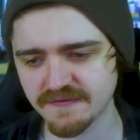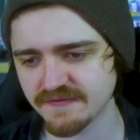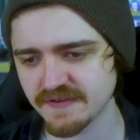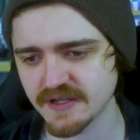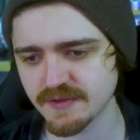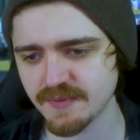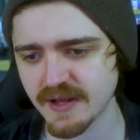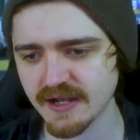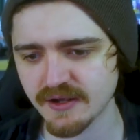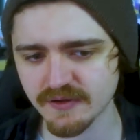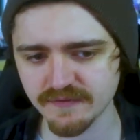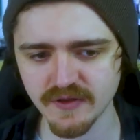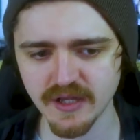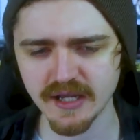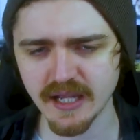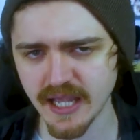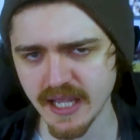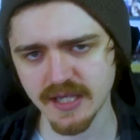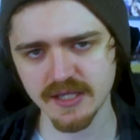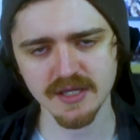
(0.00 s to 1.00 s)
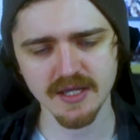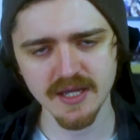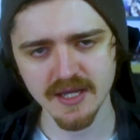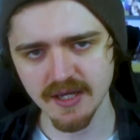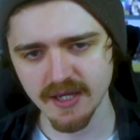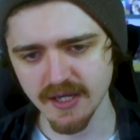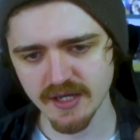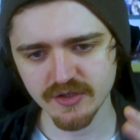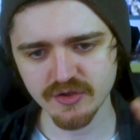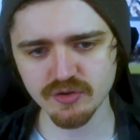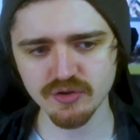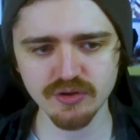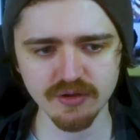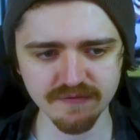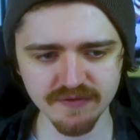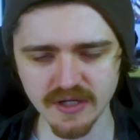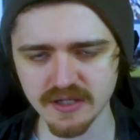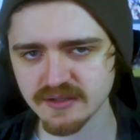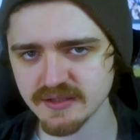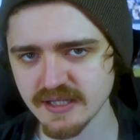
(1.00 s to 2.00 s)
feedback of like, hey, you could
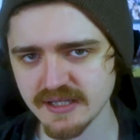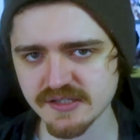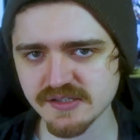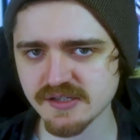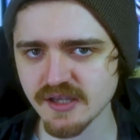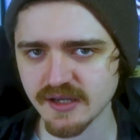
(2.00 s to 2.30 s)
have done this.